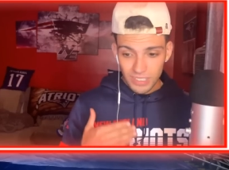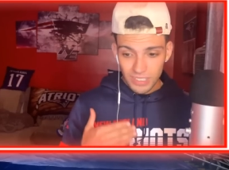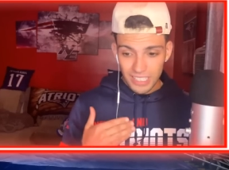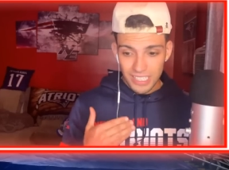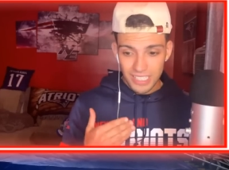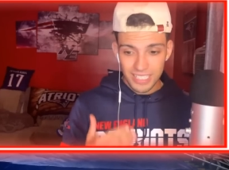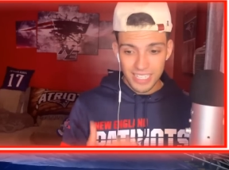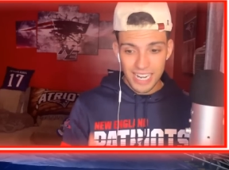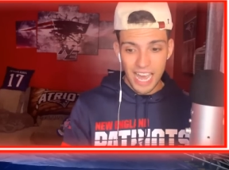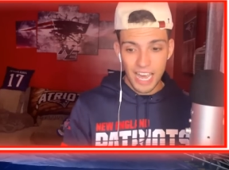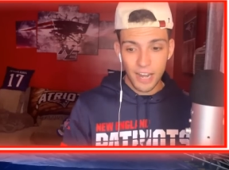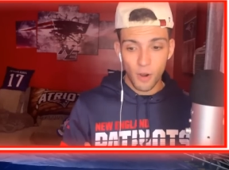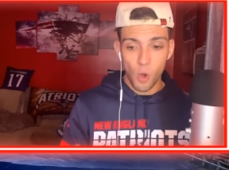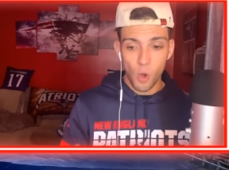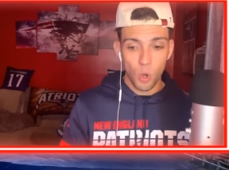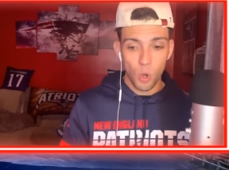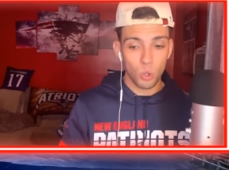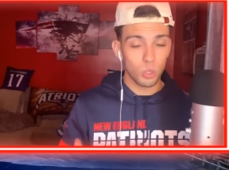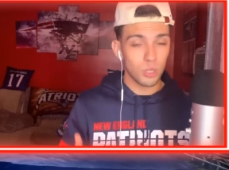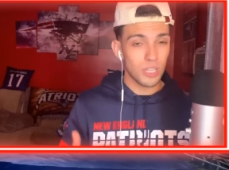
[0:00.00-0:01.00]
not a
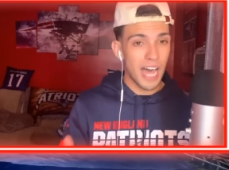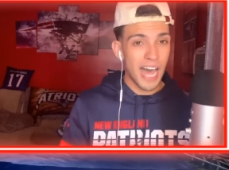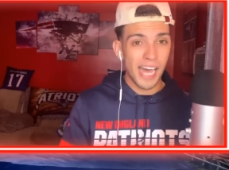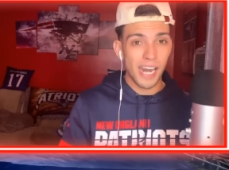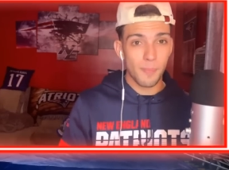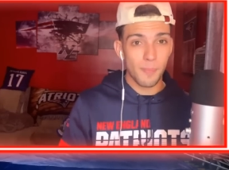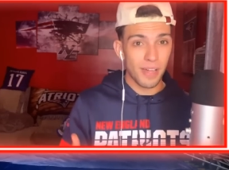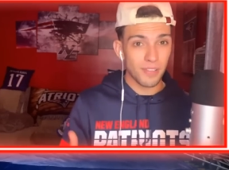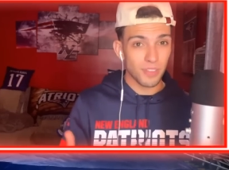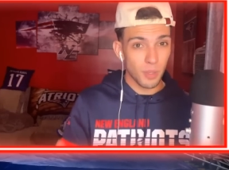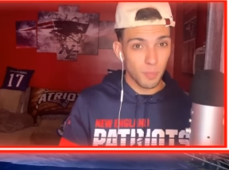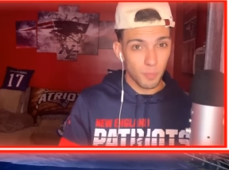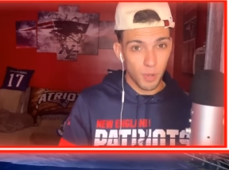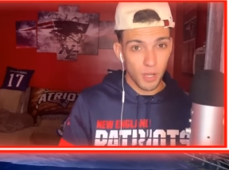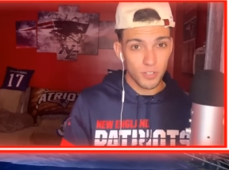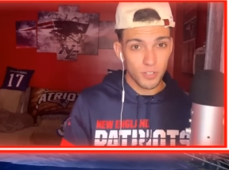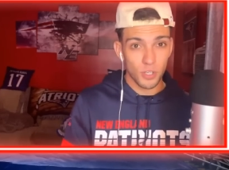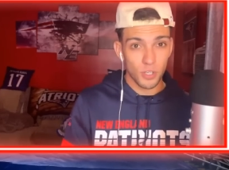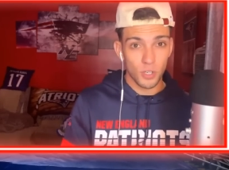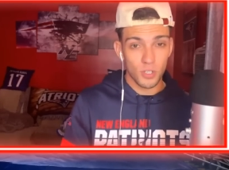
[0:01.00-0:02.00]
whole lot about the
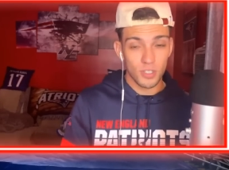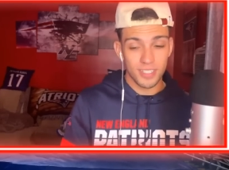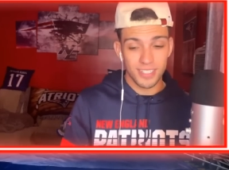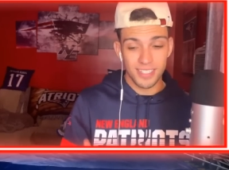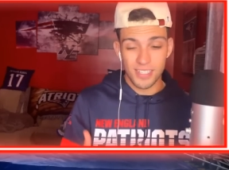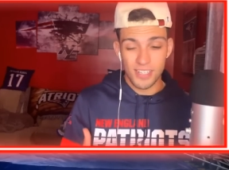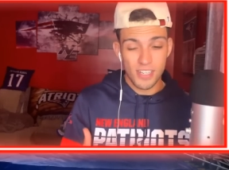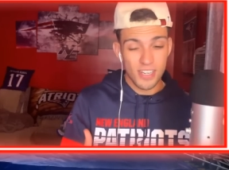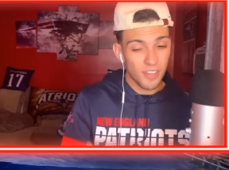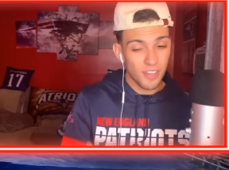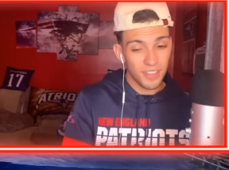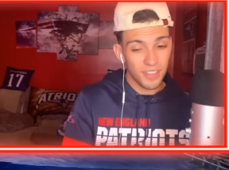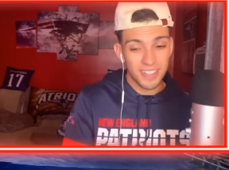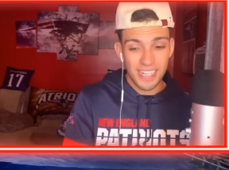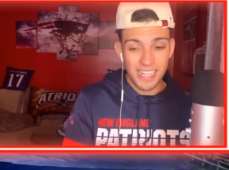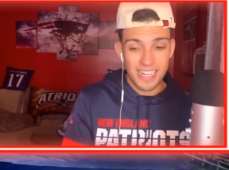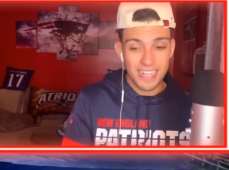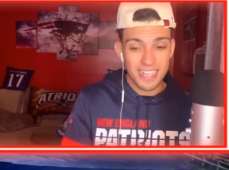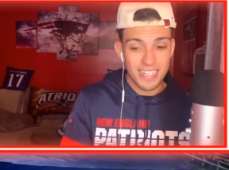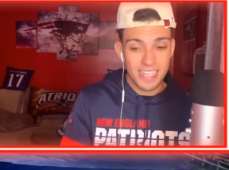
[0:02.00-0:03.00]
punters, nothing
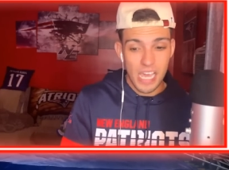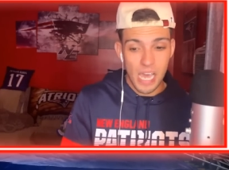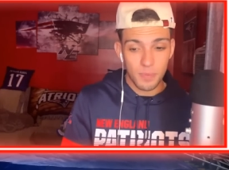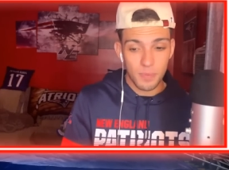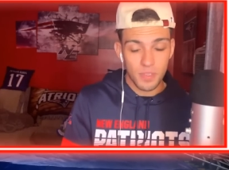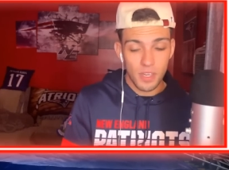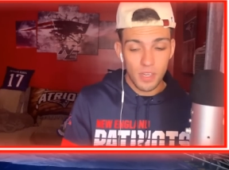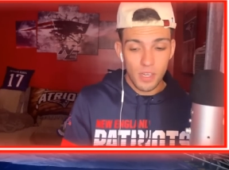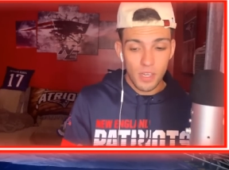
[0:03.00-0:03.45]
in depth.